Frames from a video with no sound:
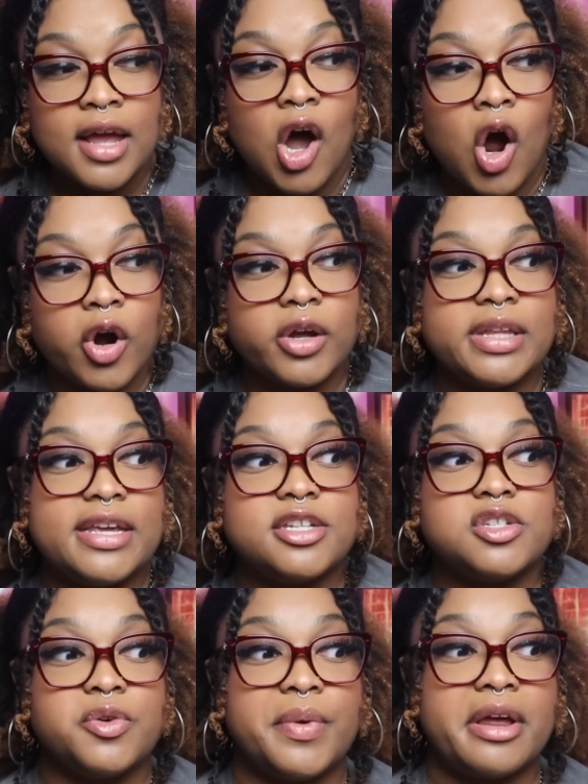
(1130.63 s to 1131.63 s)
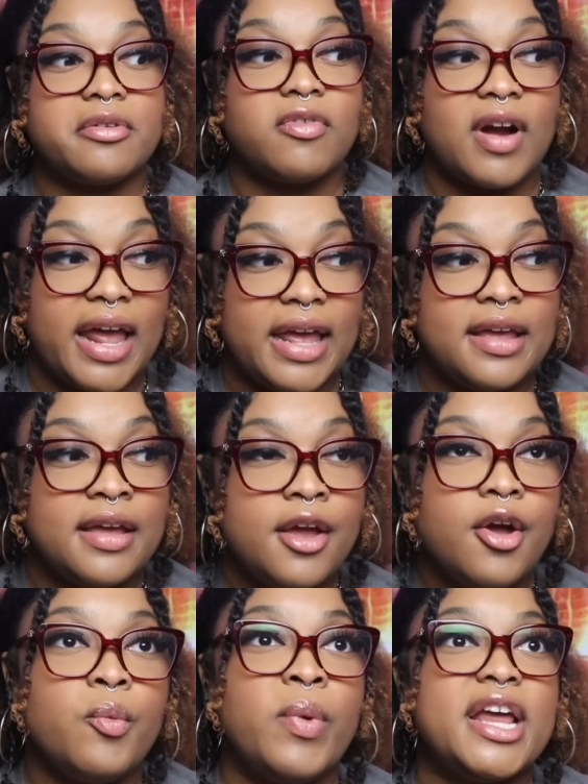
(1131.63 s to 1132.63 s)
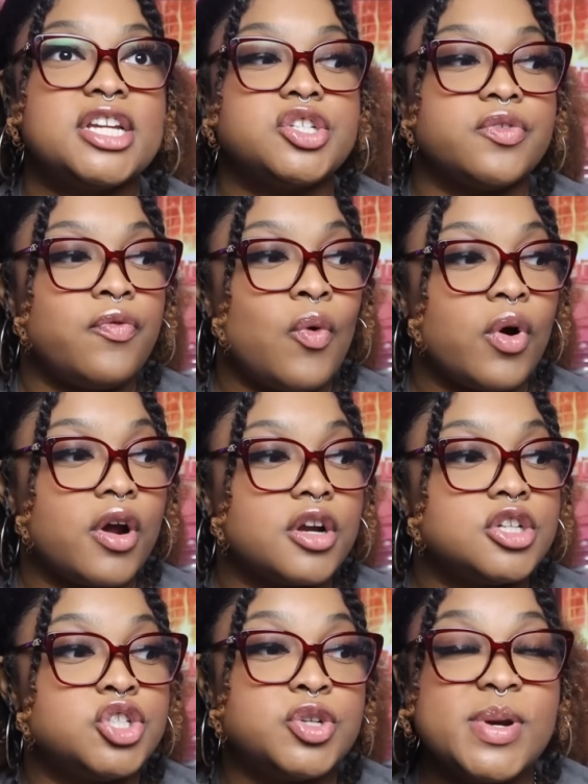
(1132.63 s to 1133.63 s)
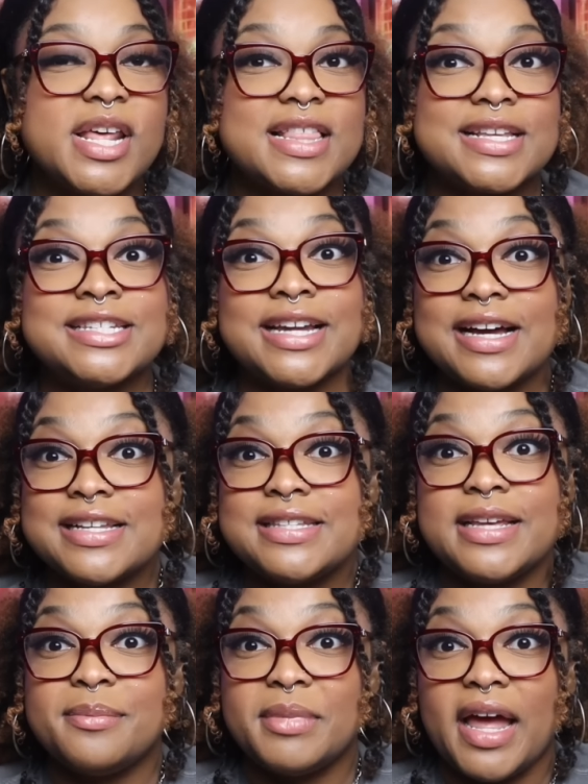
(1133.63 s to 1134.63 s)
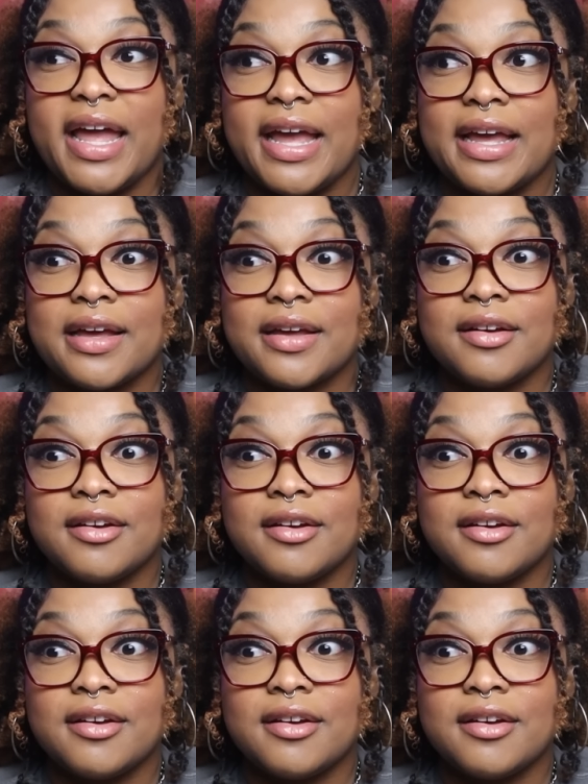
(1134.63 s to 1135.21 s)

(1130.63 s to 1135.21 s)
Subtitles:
Harley is doing right, which for Judith does seem like,